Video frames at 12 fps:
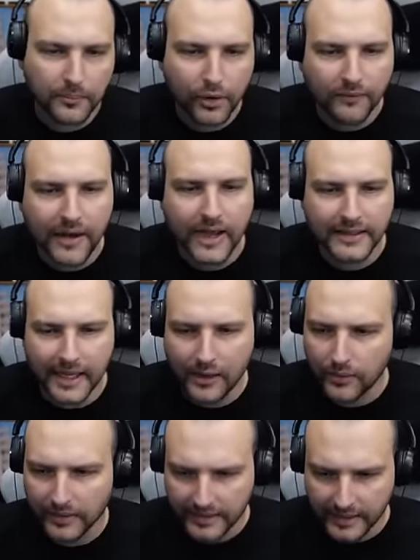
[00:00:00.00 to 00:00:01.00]
provide
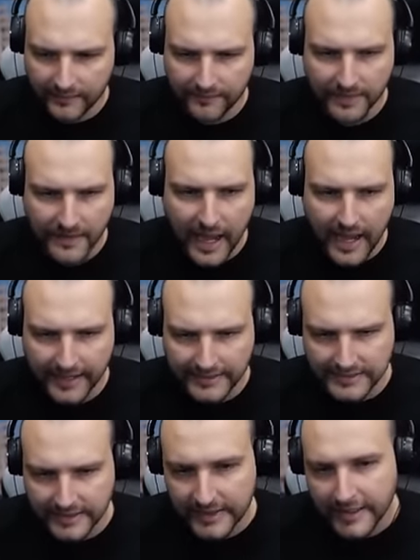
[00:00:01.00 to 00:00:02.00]
our team with
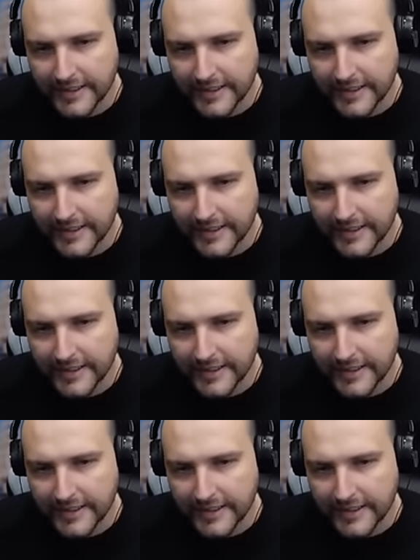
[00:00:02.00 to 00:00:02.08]
ice